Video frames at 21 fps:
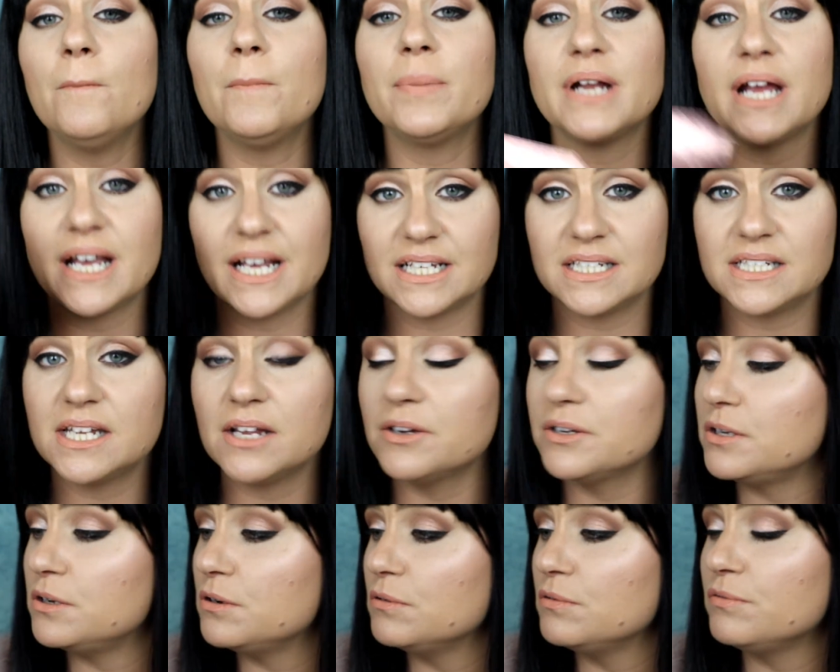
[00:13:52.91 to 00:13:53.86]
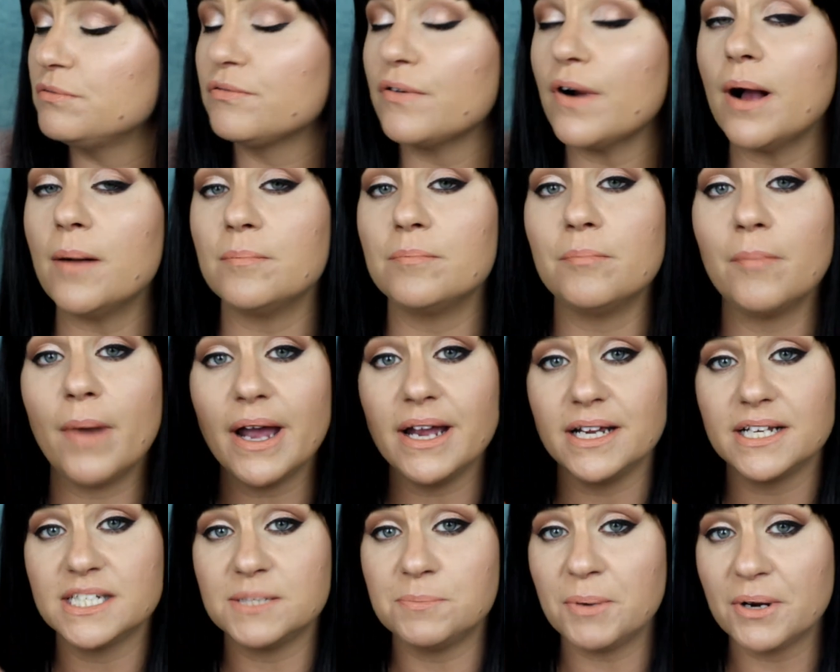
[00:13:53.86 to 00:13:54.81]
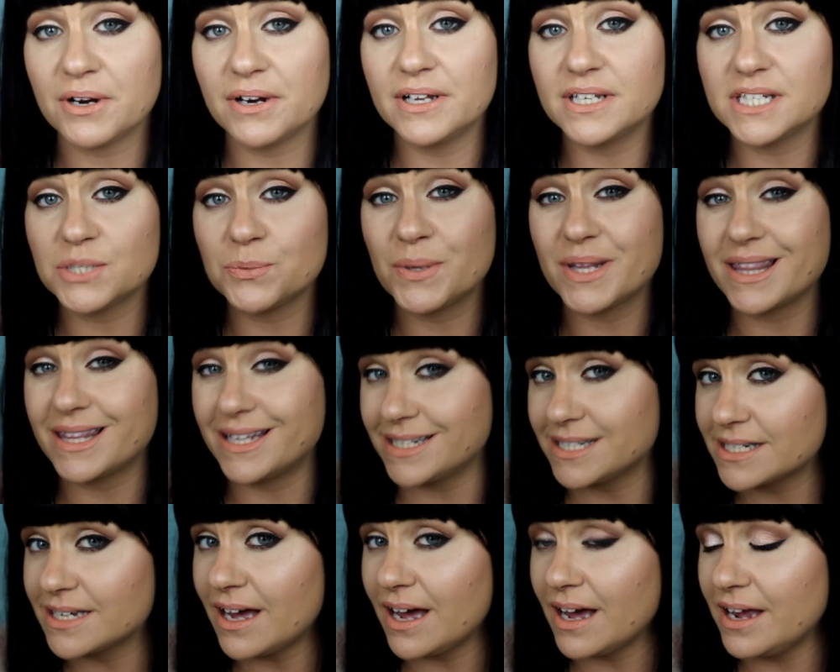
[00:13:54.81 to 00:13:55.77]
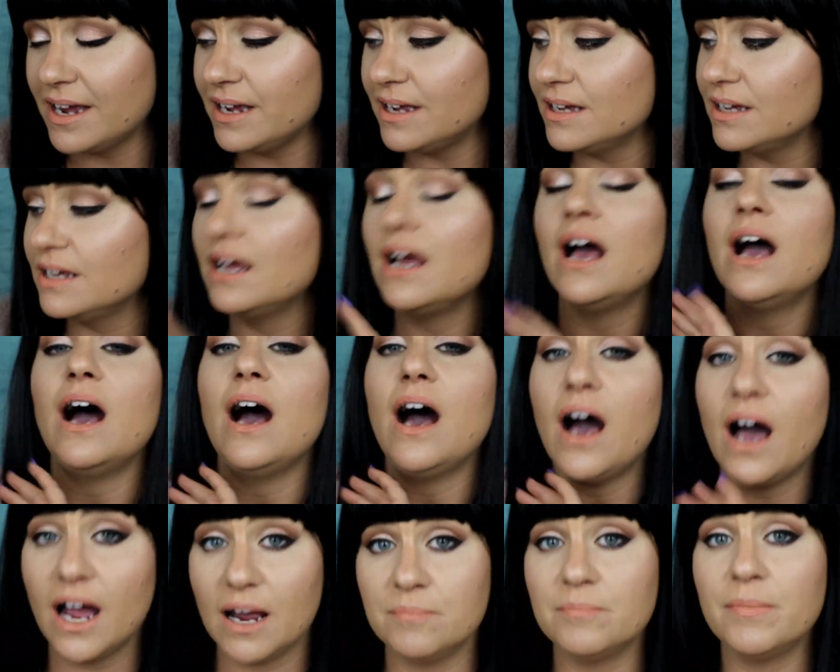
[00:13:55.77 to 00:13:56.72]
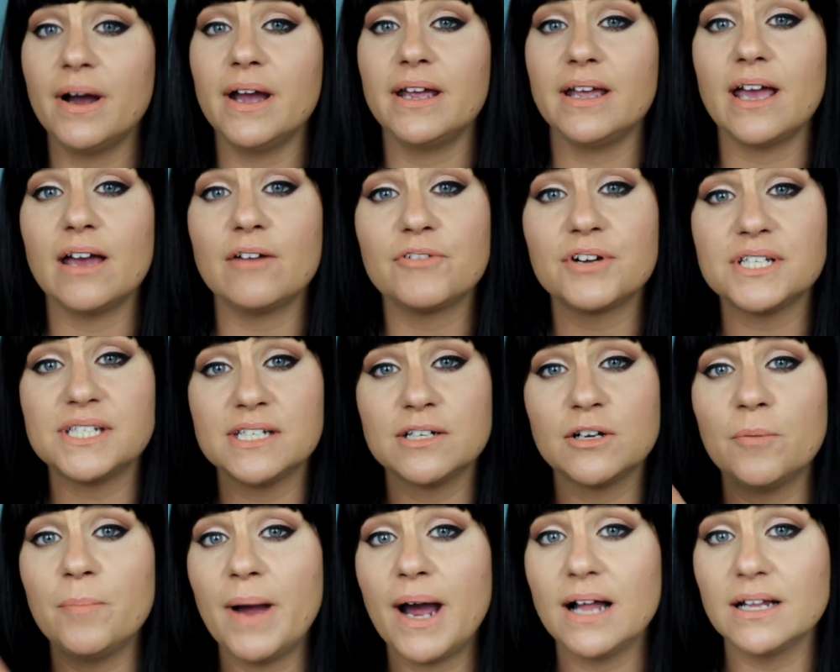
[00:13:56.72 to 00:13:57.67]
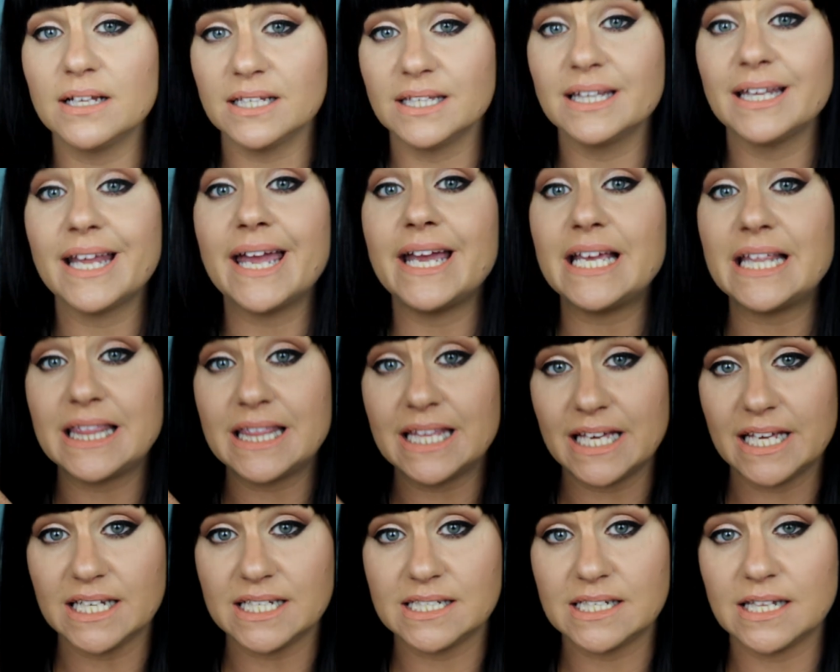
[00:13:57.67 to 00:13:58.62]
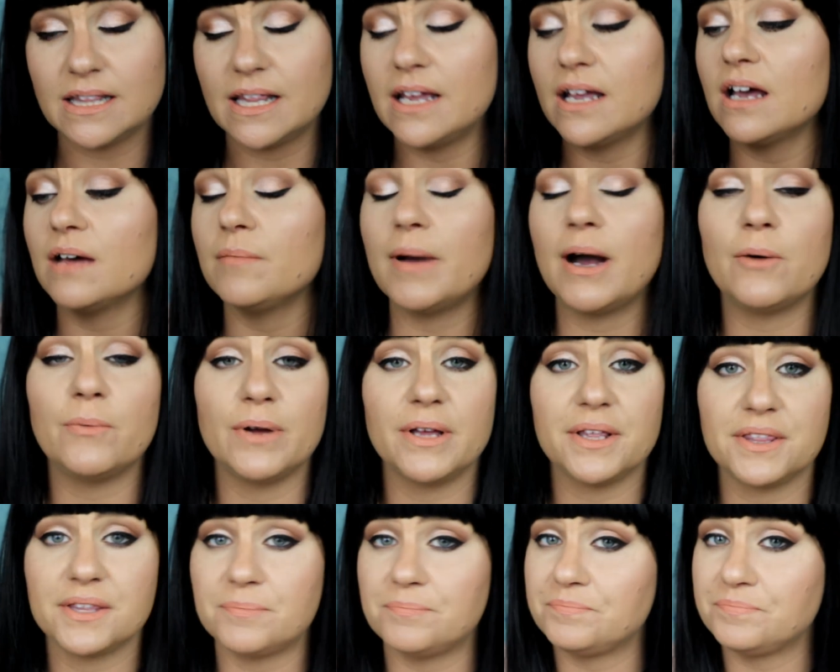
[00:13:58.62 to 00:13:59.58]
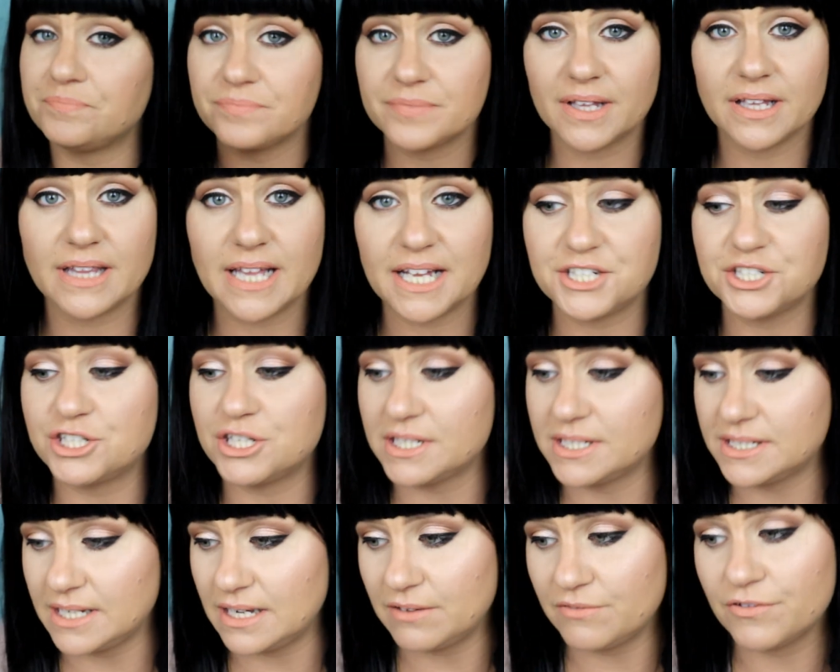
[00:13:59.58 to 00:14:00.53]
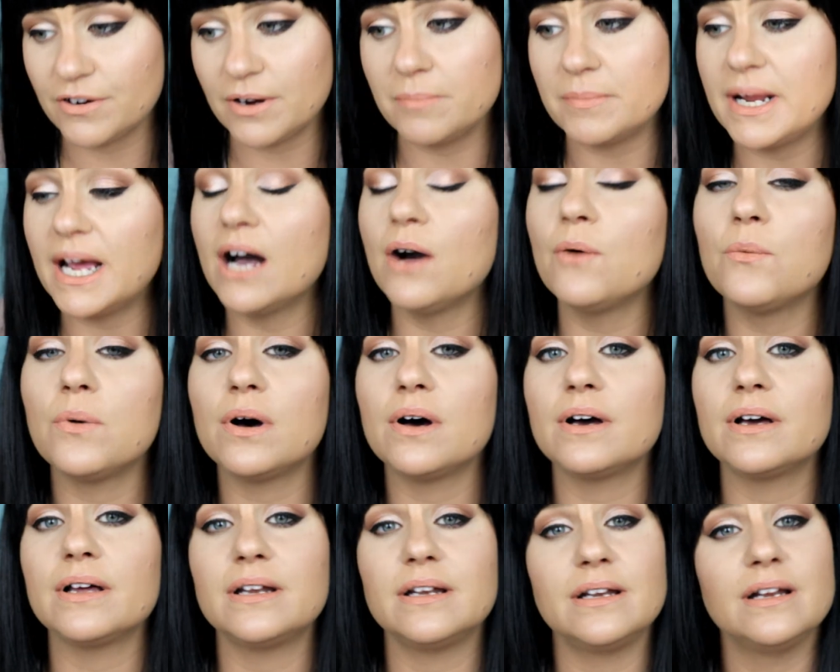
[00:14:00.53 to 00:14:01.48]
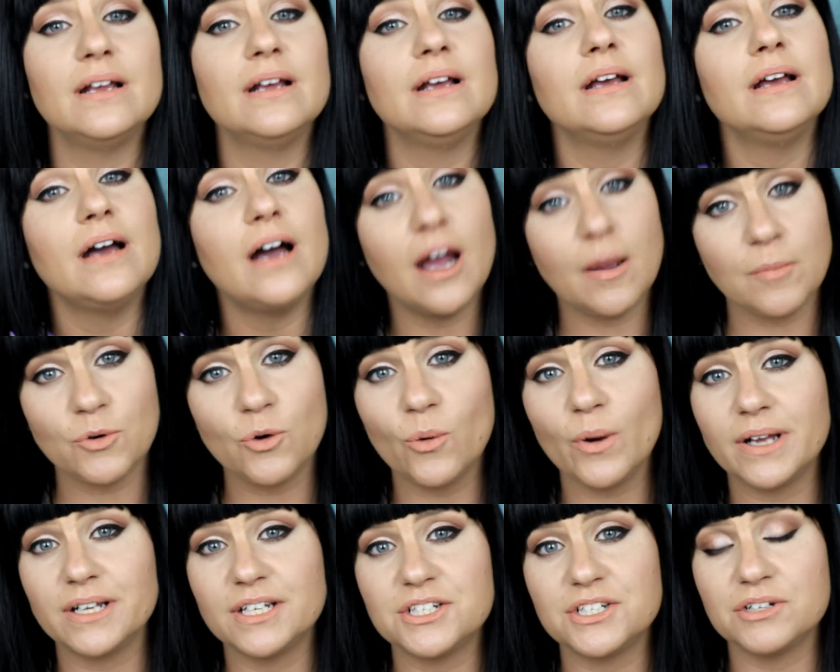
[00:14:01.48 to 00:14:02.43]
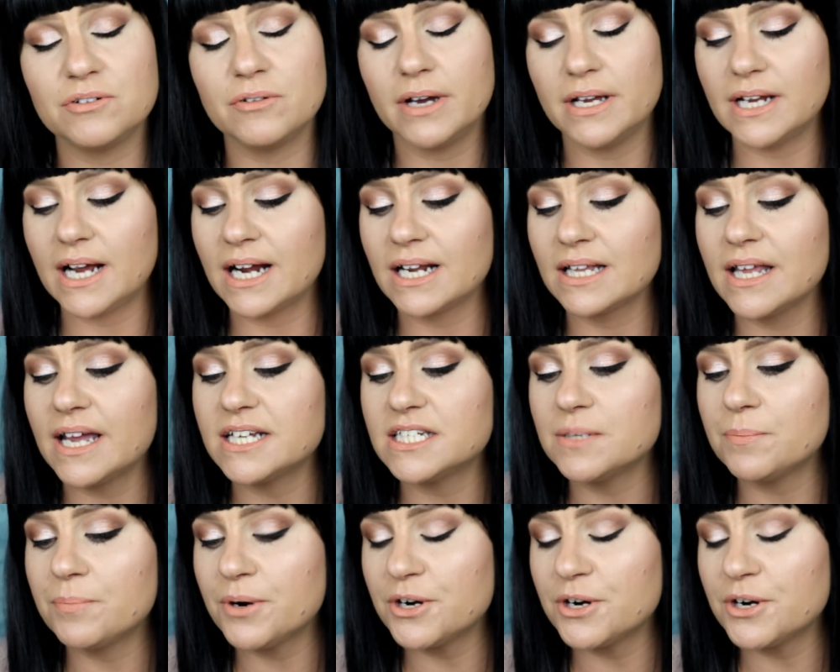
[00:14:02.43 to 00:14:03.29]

But I can tell you from my experience with this guy, I'm buying every single palette like this that they come out with. Like that's just it. From now on, I'm going to do it. I'd like to